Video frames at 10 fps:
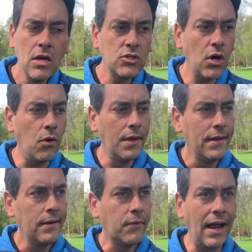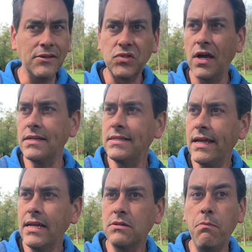So we're outside
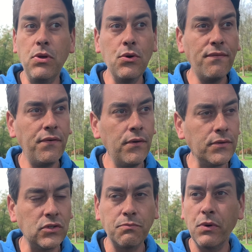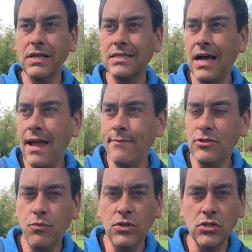today. It's beautiful. It's springtime.
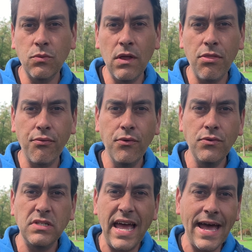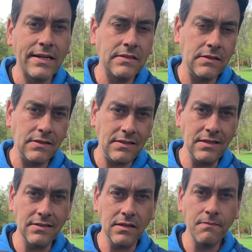We just went through tax
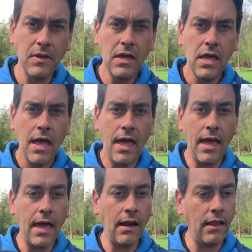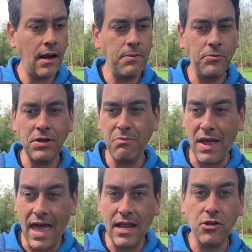season. And a lot of people get
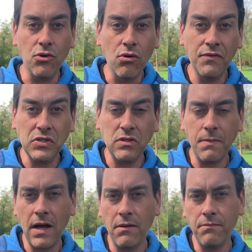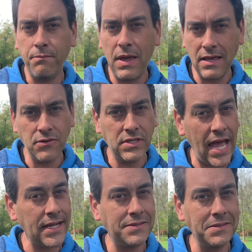panicked, nervous about paying their
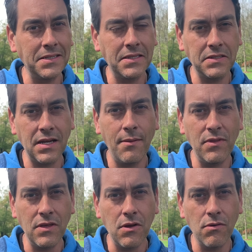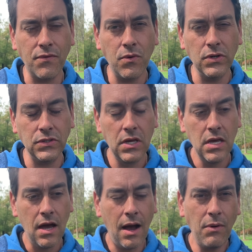taxes at this time of the year, of course.
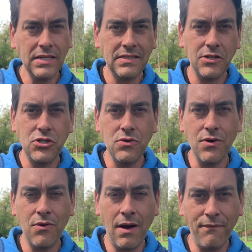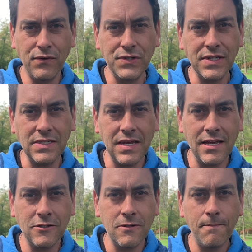I want to set you, though, up for
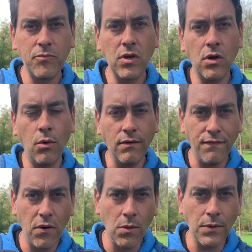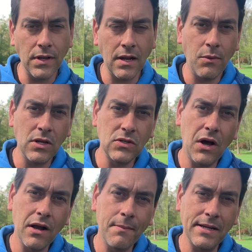success going forward. And I want to
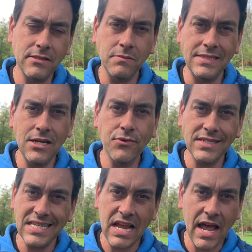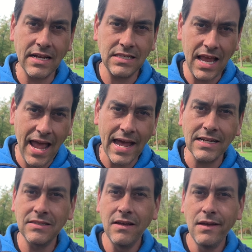talk about some secret tax
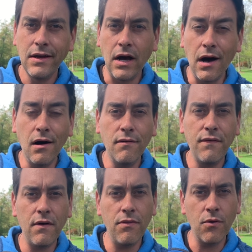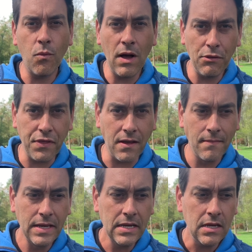hacks of the wealthy.
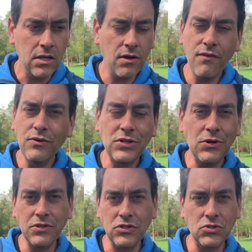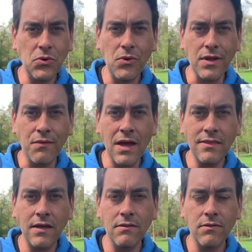You know, you've always the story,
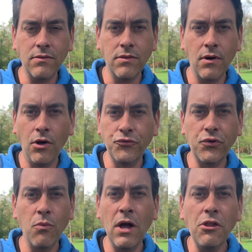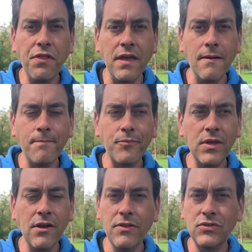right, that the ultra wealthy,
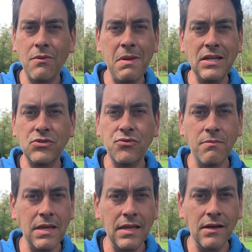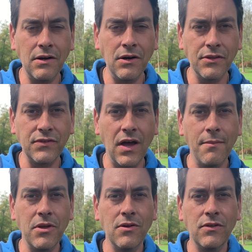you hear this on mainstream media all the
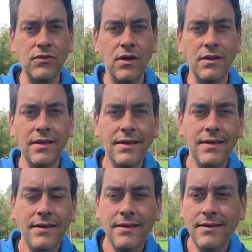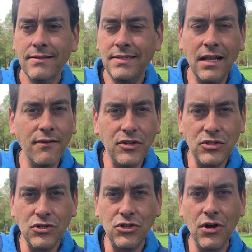time. You hear this on
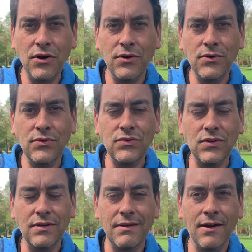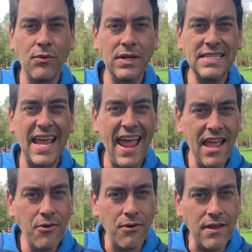television shows, and everyone gets
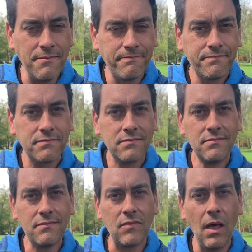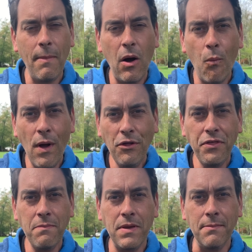angry about
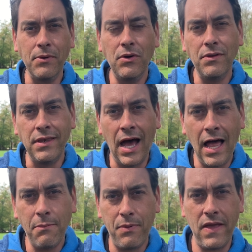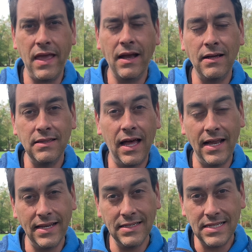wealthy people not paying a
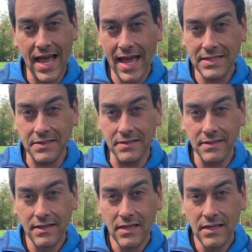lot in taxes.